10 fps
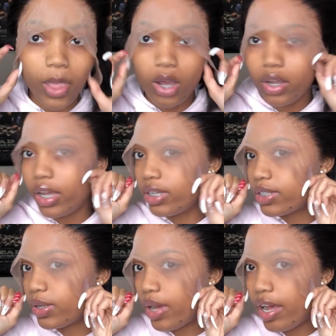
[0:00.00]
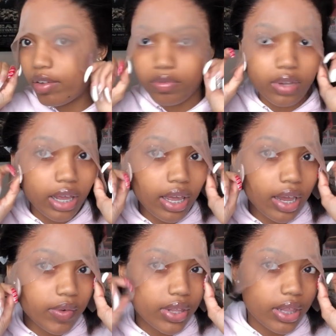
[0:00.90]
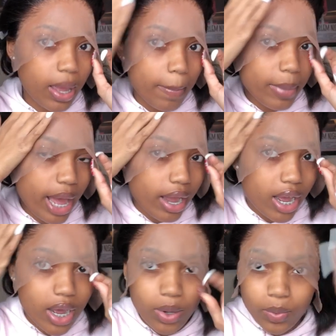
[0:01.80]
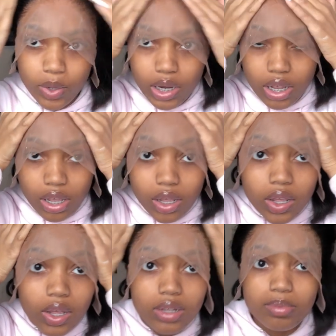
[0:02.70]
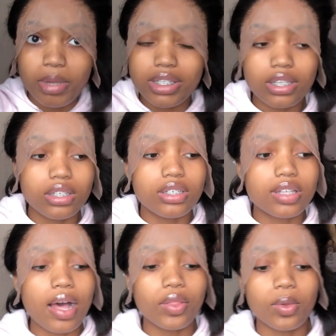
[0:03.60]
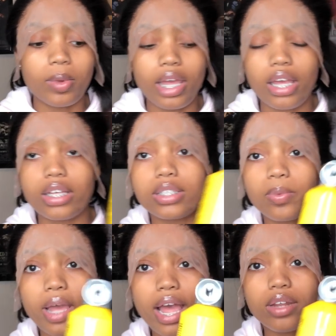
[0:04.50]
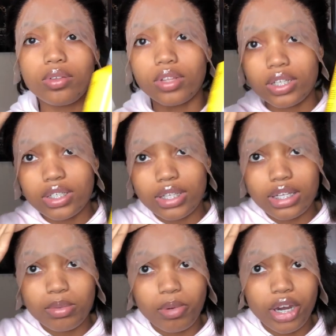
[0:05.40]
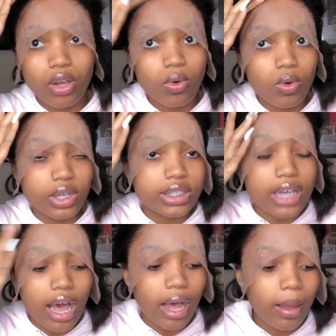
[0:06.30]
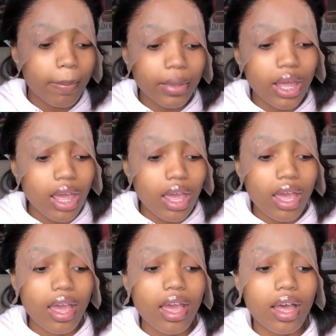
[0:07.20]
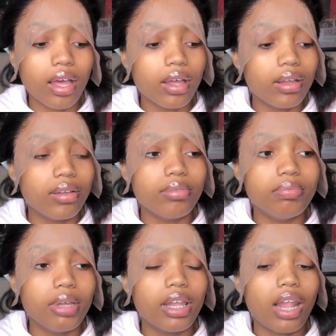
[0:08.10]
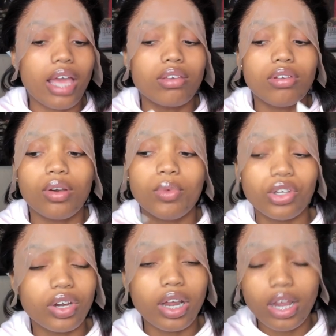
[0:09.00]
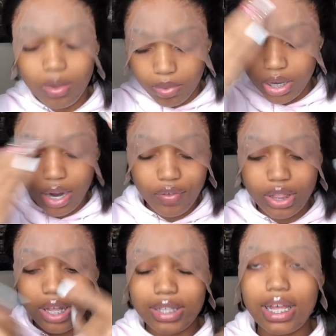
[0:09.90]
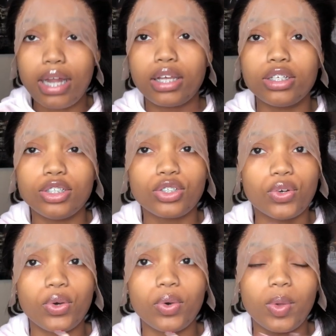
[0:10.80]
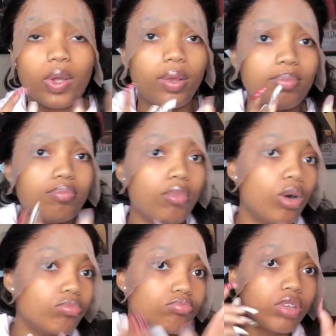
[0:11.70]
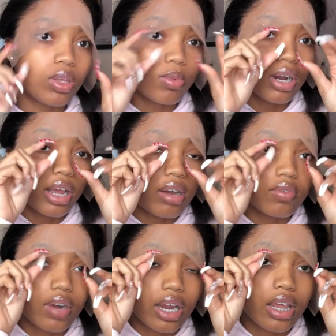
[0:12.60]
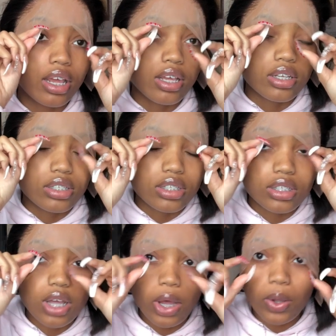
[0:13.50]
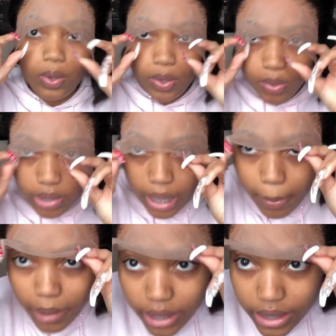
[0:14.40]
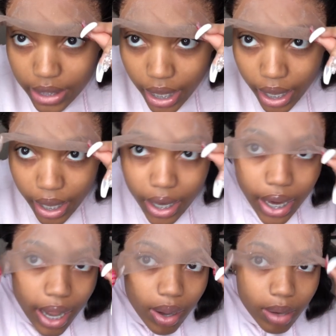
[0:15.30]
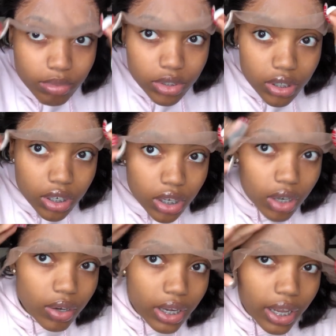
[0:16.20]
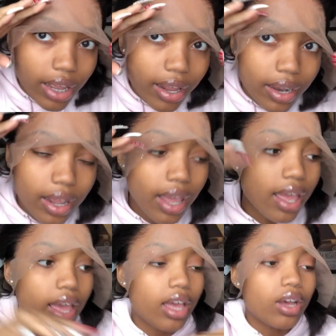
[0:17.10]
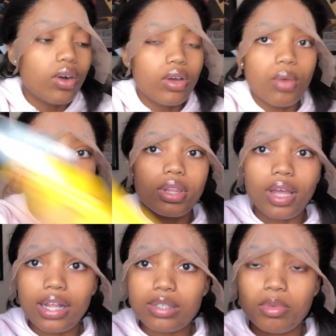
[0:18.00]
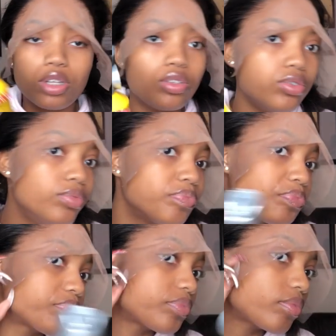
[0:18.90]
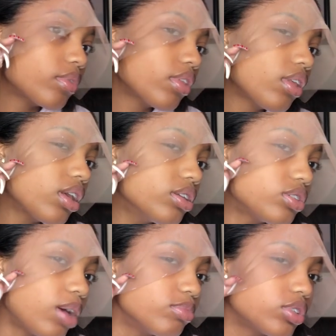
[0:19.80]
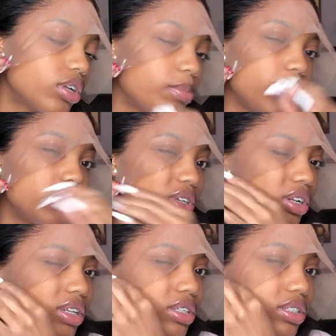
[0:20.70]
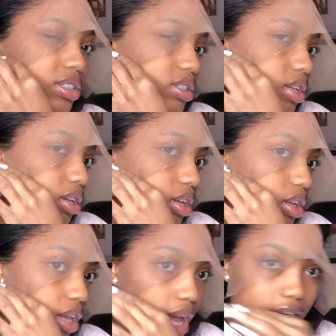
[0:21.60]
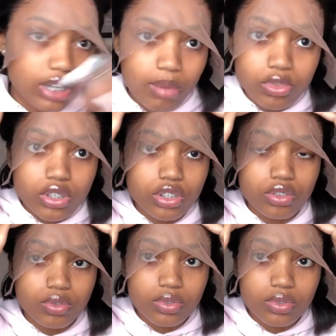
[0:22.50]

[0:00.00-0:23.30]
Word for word: Okay, so I've laid everything back how I want it, basically just out the way, because the way I do this is I spray it on top, and like, you know, when everything's out of control, it won't really work out right. So with that being said, now I'm just gonna go ahead and go in with the Got2b glue. So I'm just gonna make sure that this is, actually I'm just gonna do